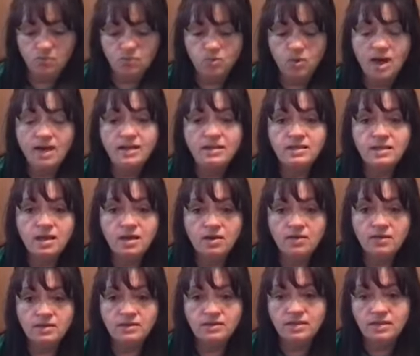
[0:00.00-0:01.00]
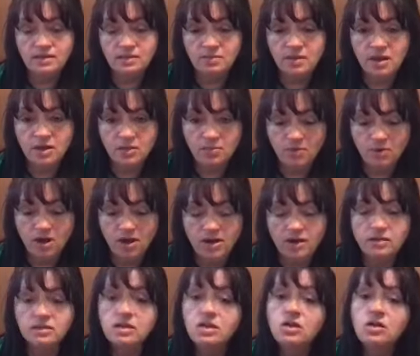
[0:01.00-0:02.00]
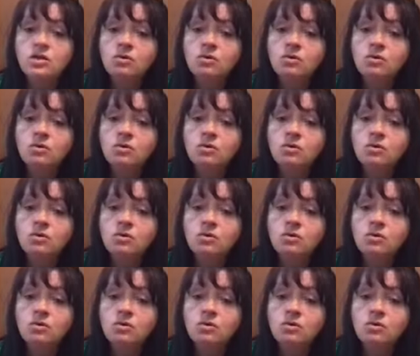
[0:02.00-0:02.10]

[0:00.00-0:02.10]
writing down all these things about your product,